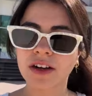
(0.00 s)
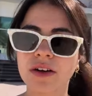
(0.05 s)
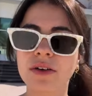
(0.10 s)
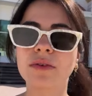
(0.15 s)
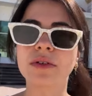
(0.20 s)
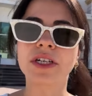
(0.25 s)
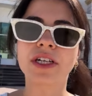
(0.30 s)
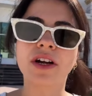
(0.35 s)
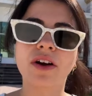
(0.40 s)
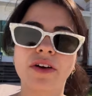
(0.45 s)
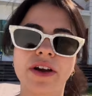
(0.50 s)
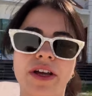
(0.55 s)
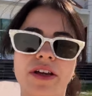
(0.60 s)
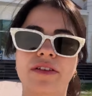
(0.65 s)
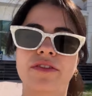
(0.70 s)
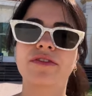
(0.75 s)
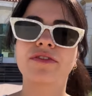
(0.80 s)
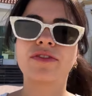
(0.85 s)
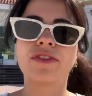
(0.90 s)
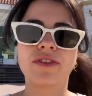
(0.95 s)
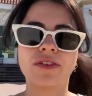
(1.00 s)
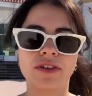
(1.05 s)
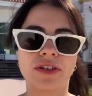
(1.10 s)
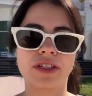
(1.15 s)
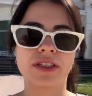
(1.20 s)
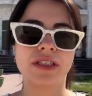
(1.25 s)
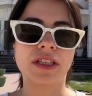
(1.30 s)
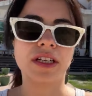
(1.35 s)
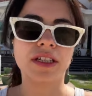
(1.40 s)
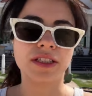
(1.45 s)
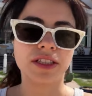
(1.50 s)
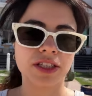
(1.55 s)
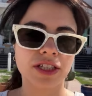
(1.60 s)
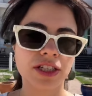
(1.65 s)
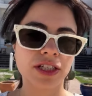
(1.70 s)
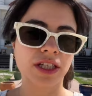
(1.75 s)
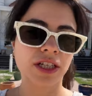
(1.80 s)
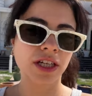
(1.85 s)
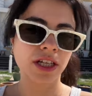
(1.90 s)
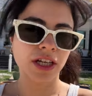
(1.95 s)
We're going for lunch
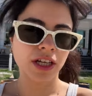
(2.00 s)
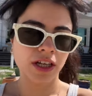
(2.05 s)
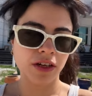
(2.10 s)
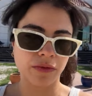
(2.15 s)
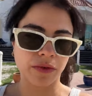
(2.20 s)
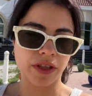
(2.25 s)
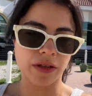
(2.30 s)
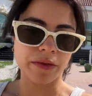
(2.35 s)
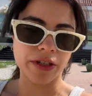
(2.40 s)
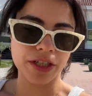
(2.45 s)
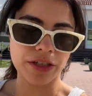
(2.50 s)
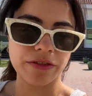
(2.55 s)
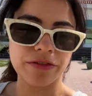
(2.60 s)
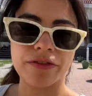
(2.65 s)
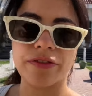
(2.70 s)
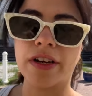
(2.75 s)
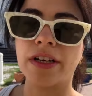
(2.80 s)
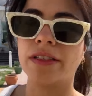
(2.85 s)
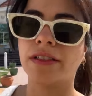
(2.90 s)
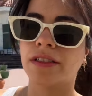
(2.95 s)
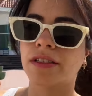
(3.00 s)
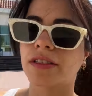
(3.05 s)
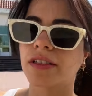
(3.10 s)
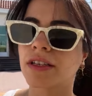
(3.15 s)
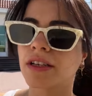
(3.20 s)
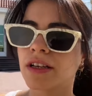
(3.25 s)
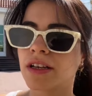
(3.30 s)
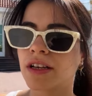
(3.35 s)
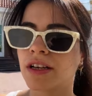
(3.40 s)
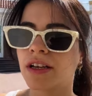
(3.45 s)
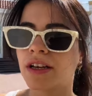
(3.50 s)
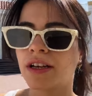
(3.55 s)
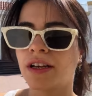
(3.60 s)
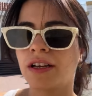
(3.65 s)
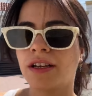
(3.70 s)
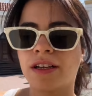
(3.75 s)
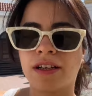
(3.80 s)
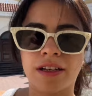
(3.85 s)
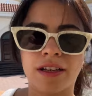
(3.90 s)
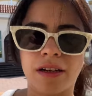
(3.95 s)
with a bunch of friends.
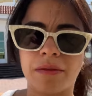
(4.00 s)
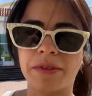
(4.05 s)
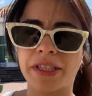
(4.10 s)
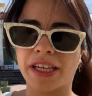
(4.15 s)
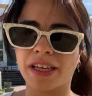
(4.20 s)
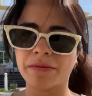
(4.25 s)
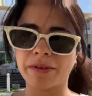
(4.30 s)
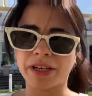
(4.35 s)
I'm taking